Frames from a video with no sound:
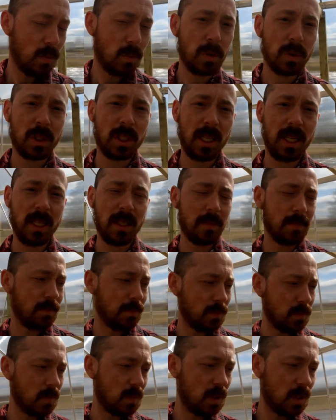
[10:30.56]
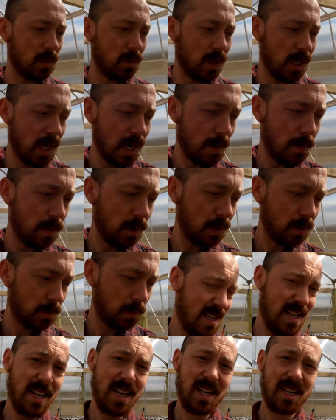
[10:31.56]
we'll see what happens.
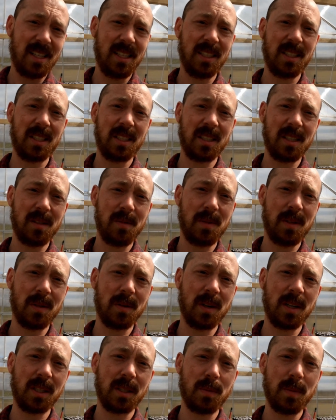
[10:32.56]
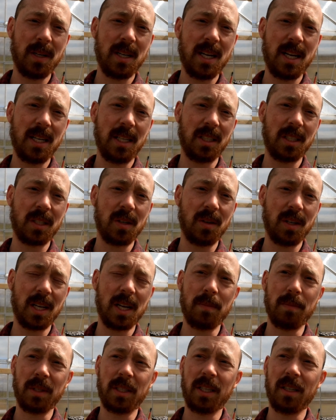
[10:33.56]
Yeah, that's gonna be the rest of my day, just going to
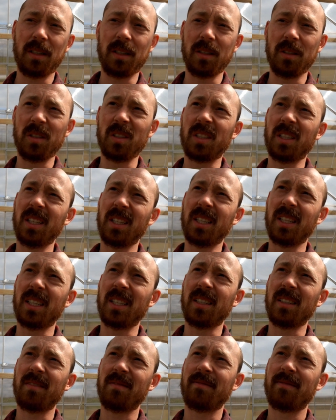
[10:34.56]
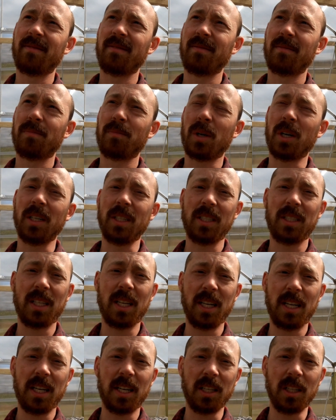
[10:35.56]
get materials and then probably
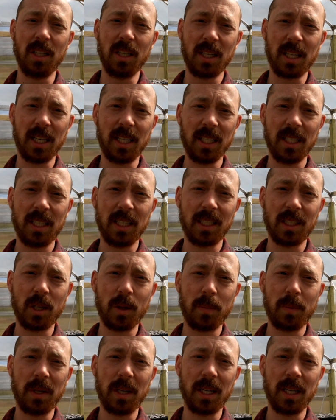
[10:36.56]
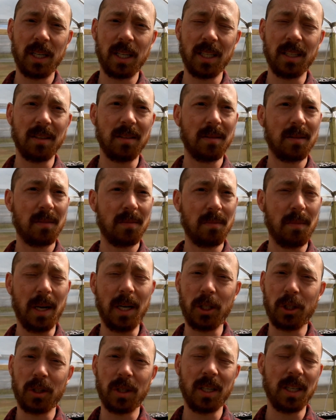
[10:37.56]
sitting here and looking at this opening and
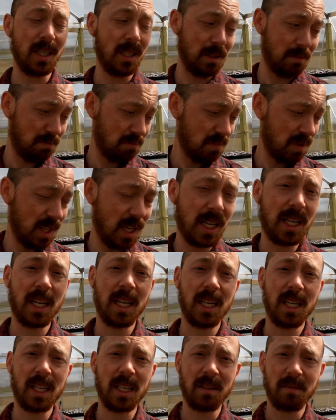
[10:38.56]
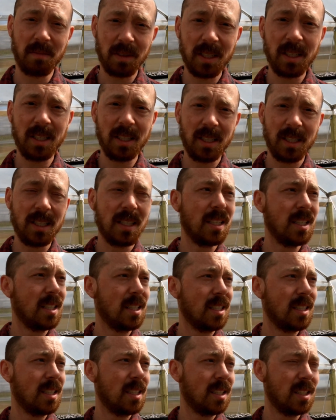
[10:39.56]
measuring and thinking, and
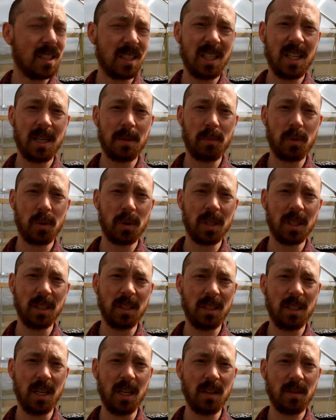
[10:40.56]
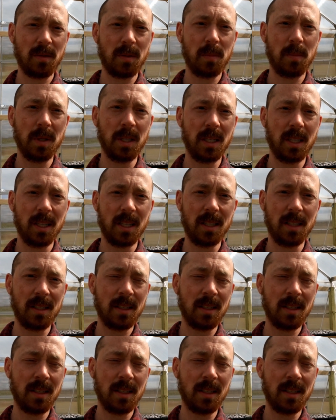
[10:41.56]
a lot of boring stuff, but